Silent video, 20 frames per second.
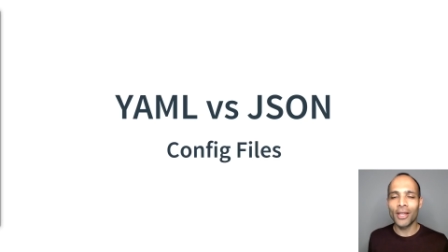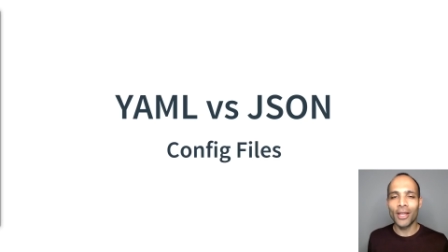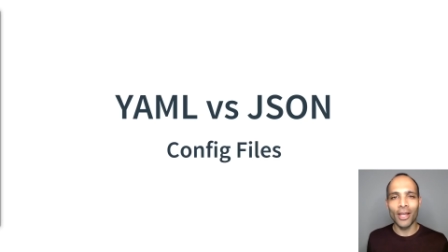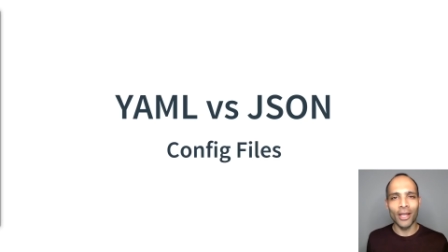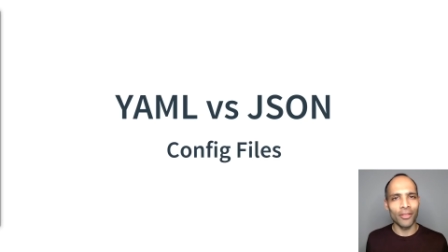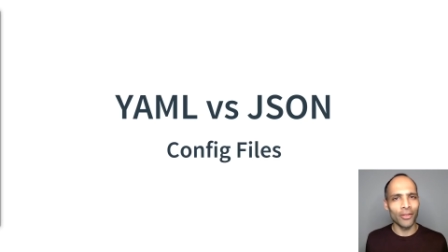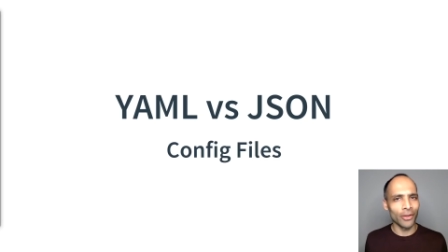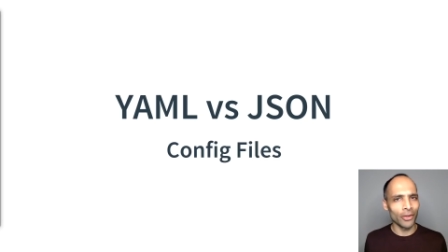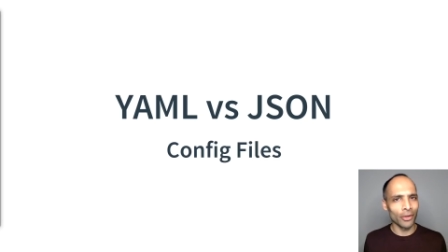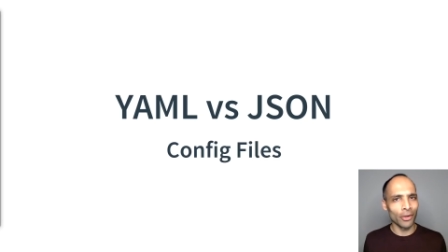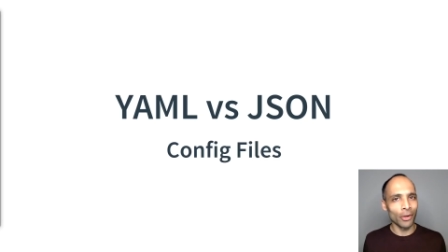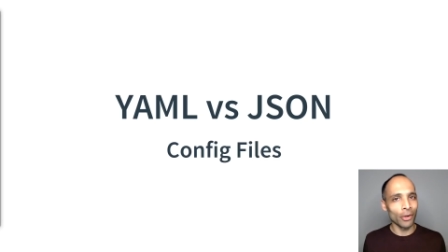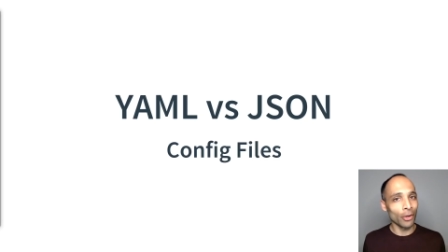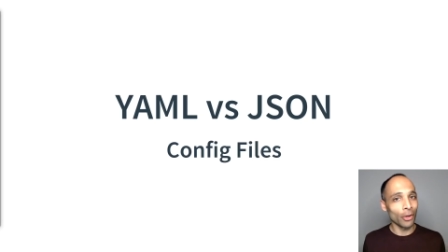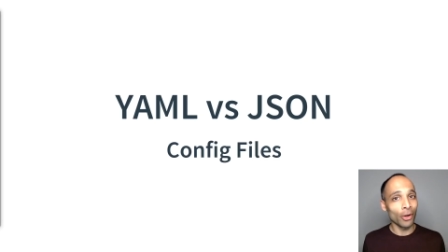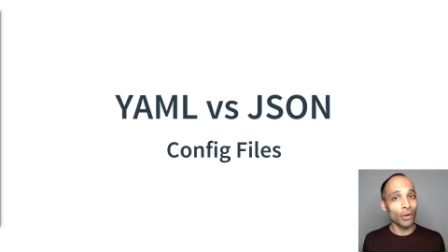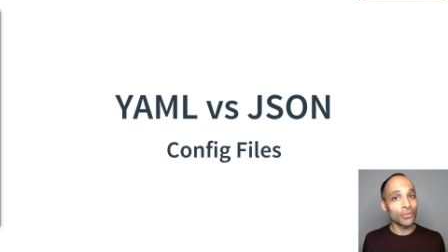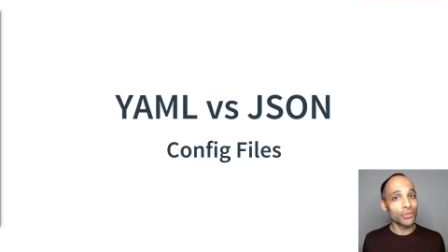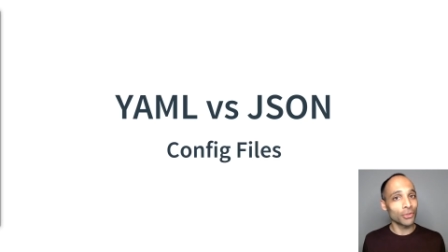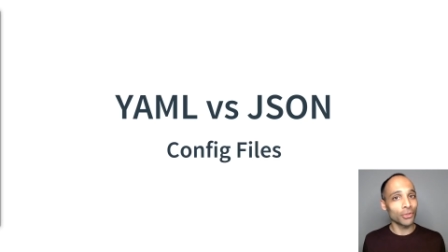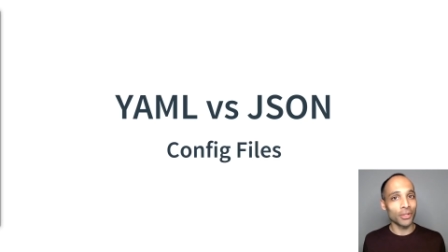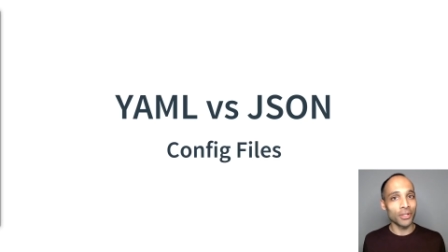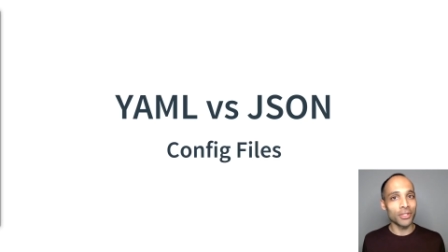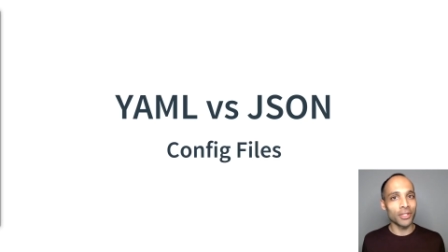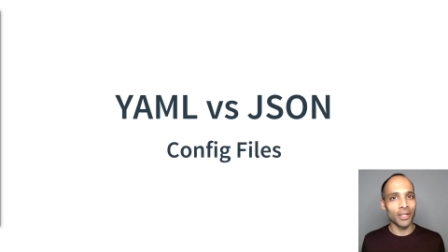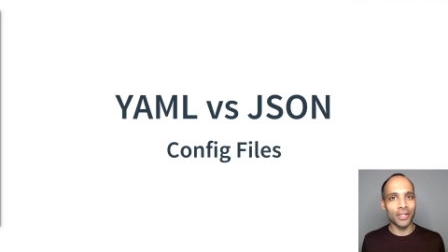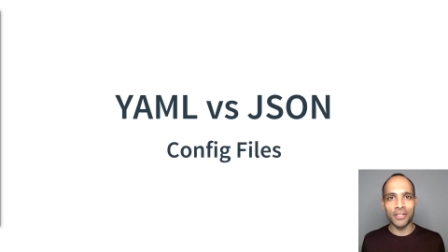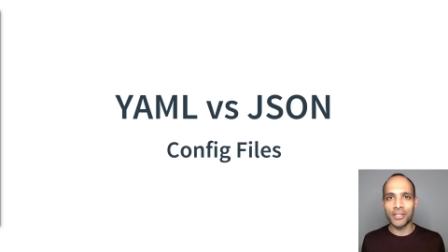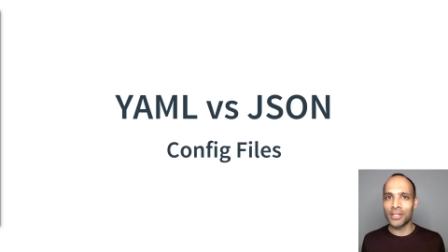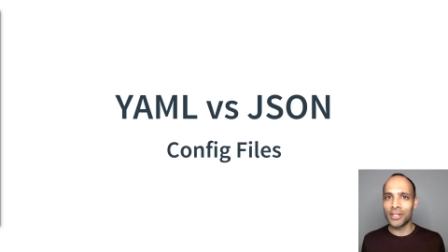and they also
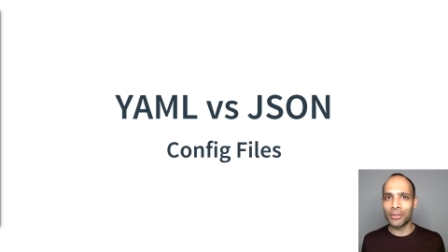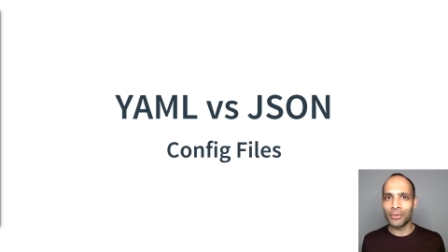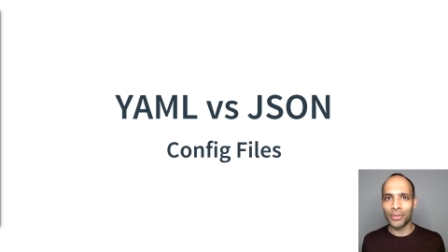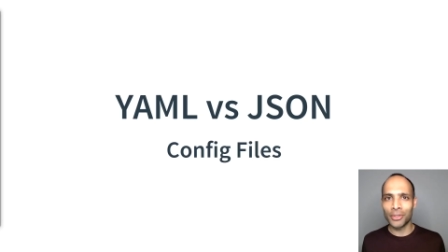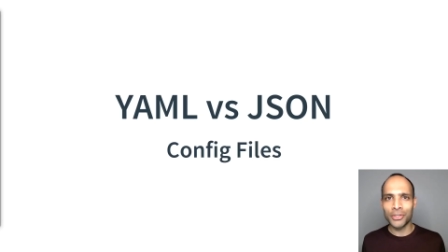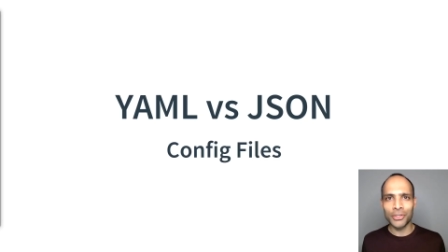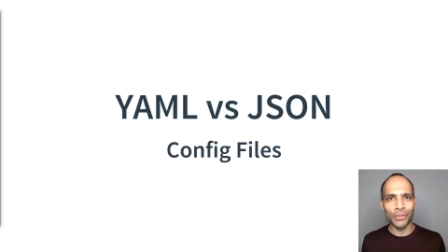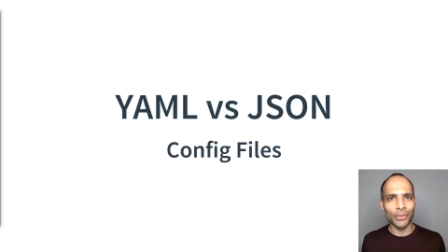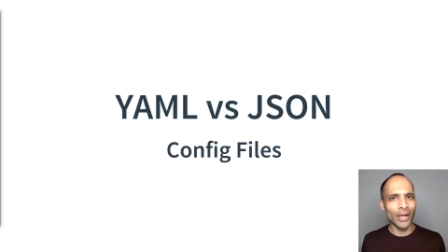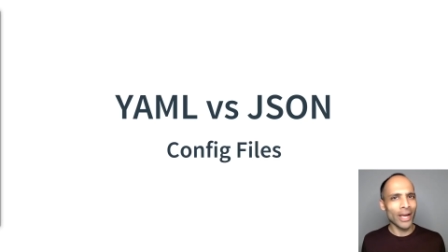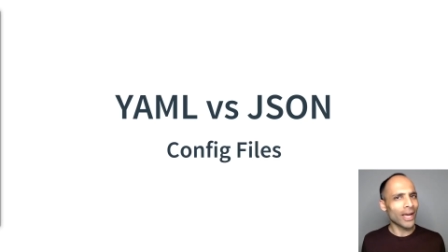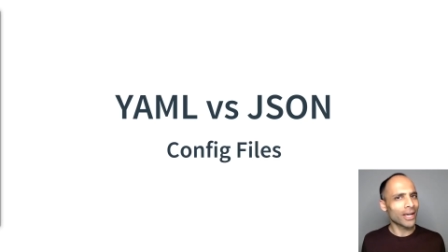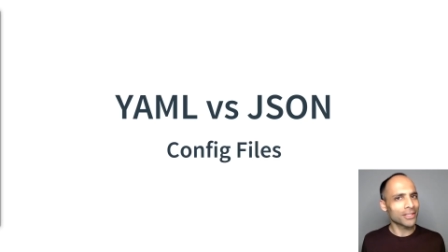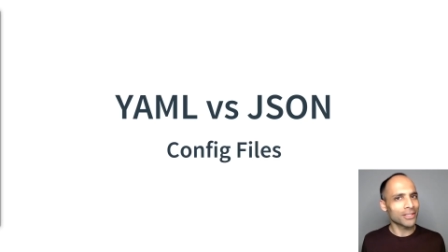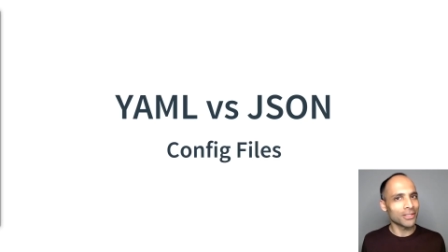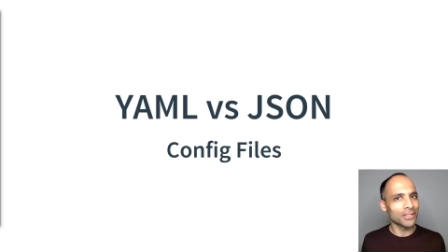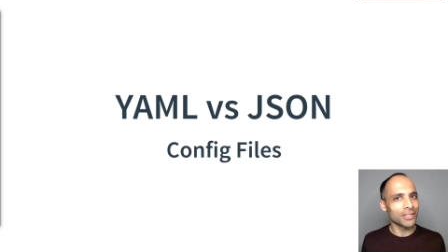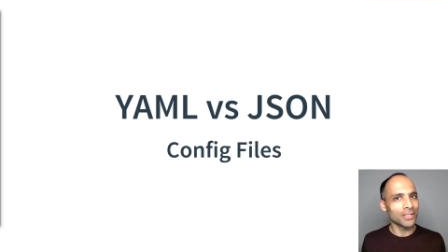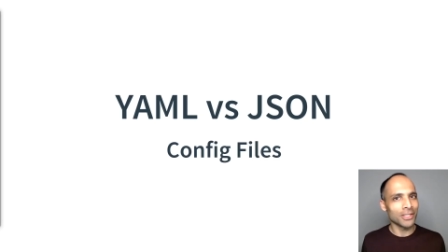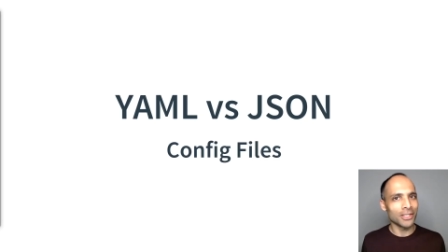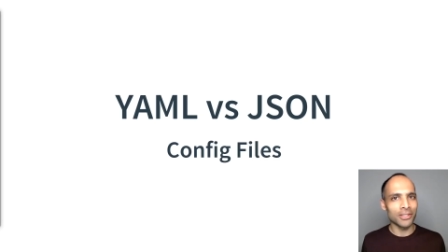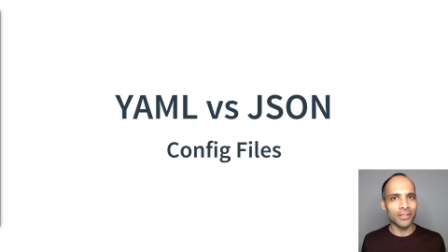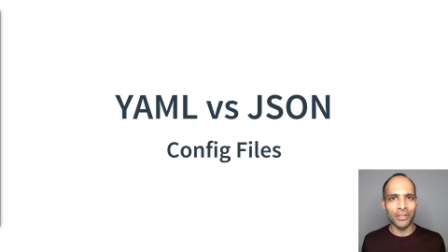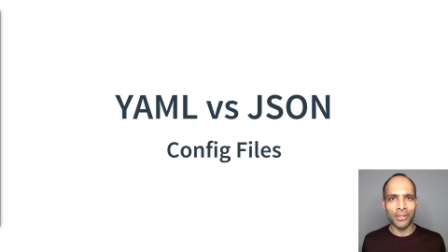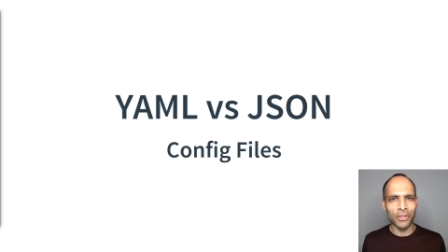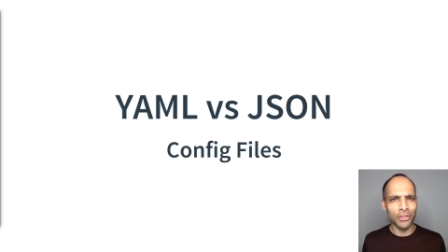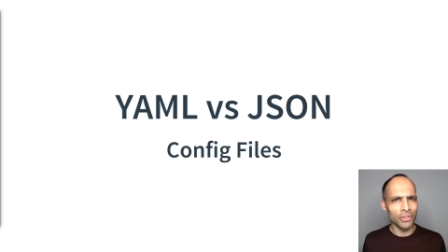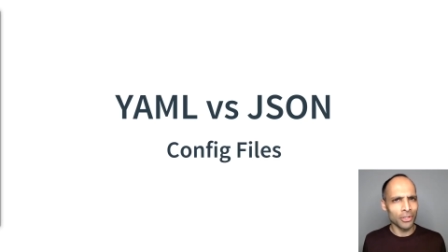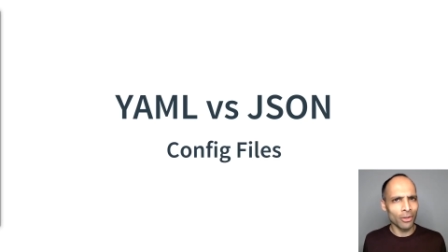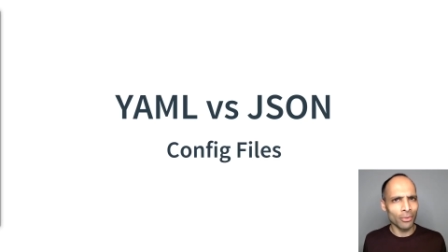contain secrets or access keys that
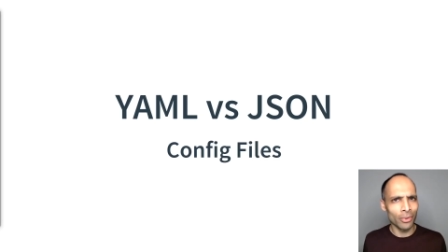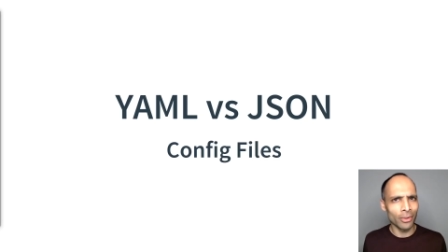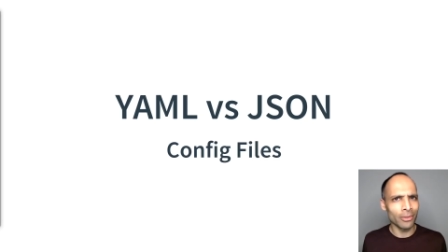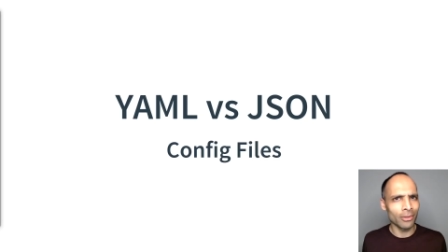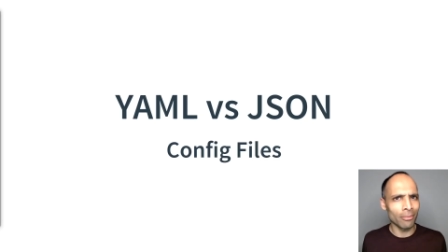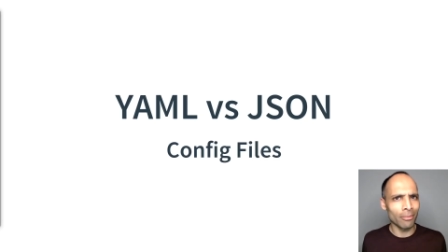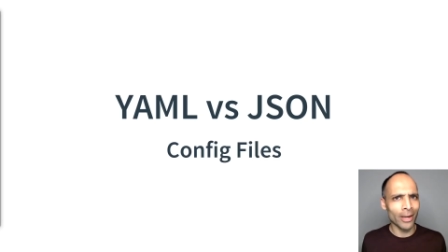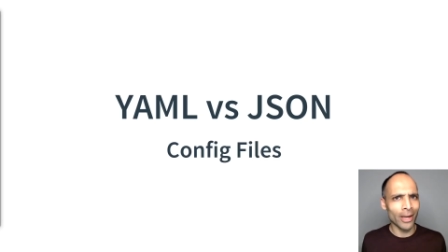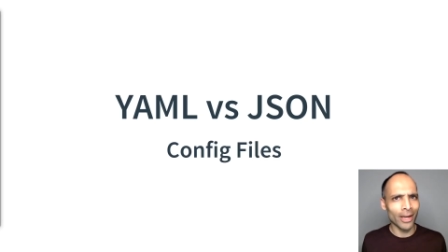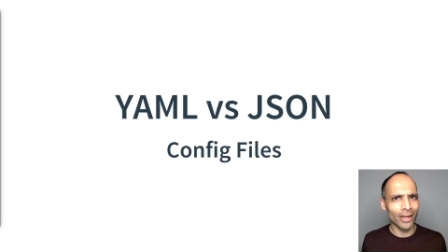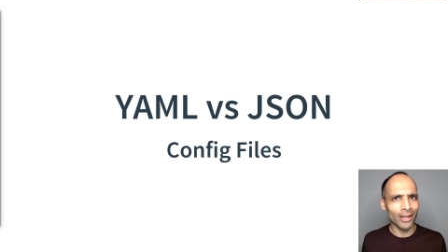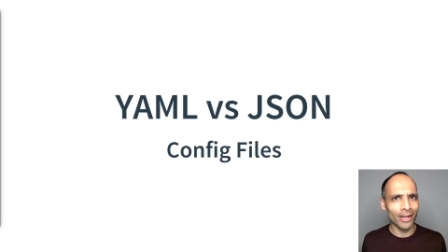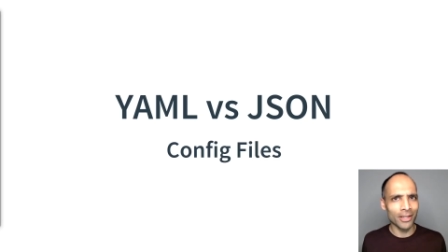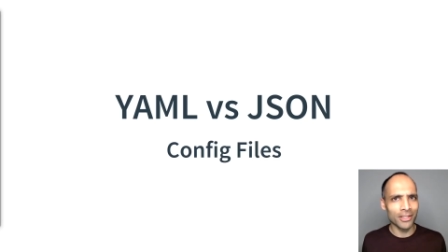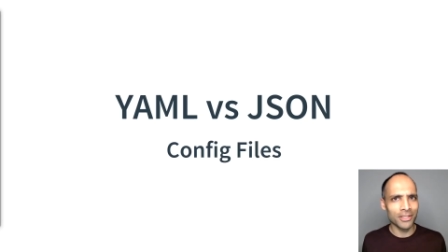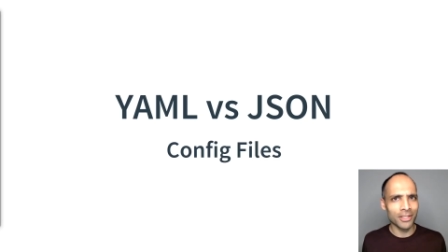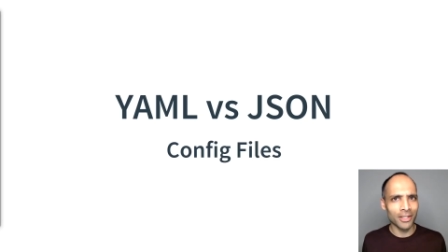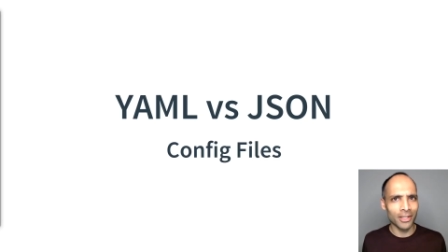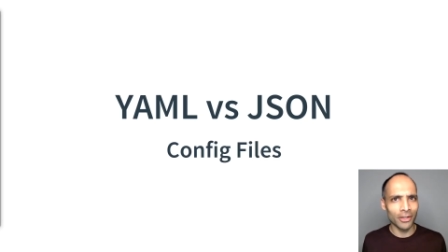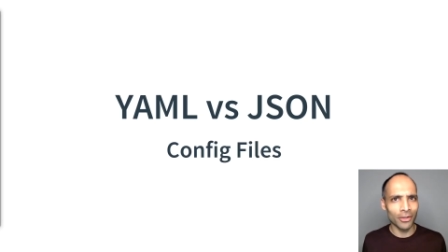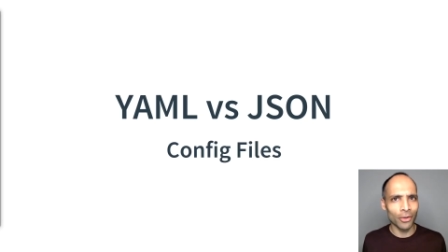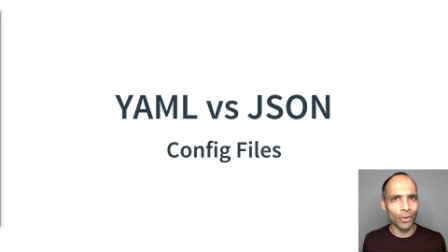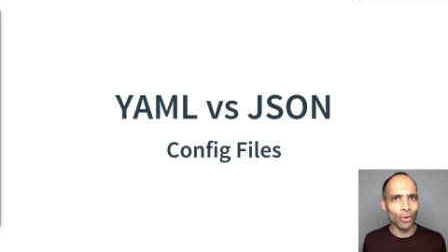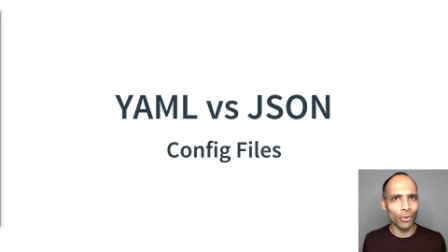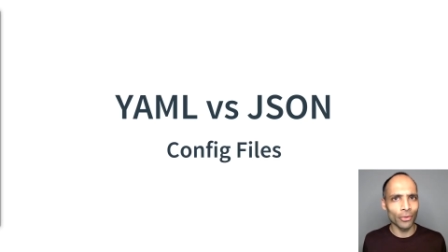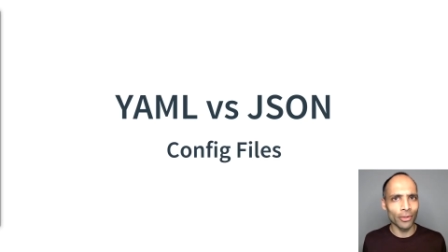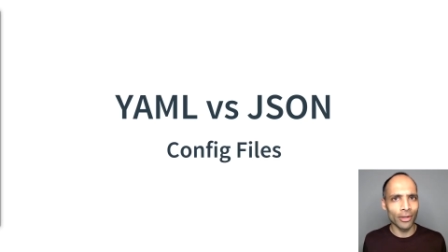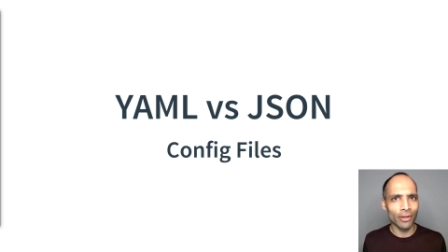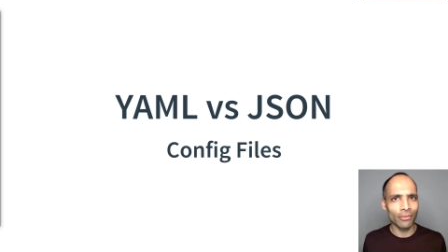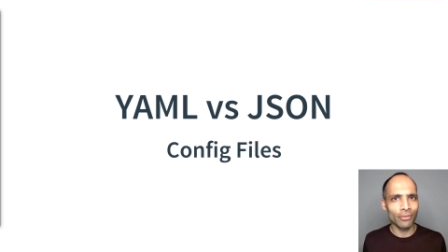you don't want the bad guys to get a
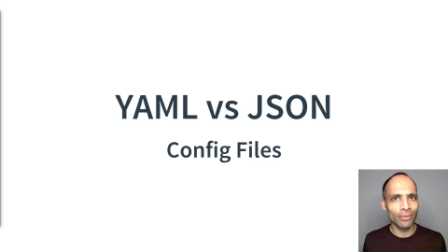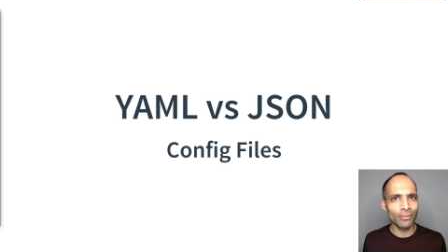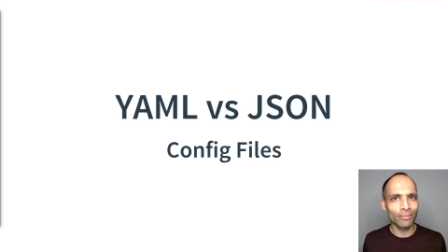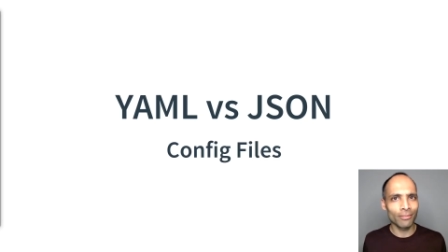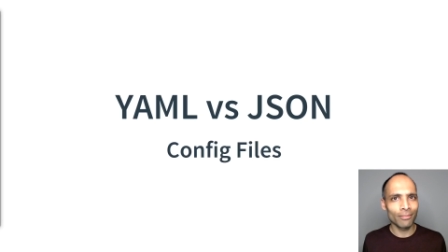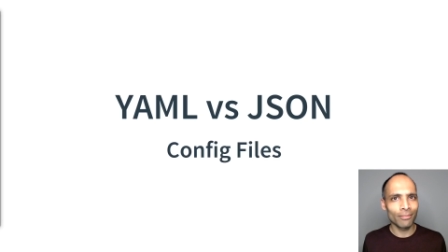hold of.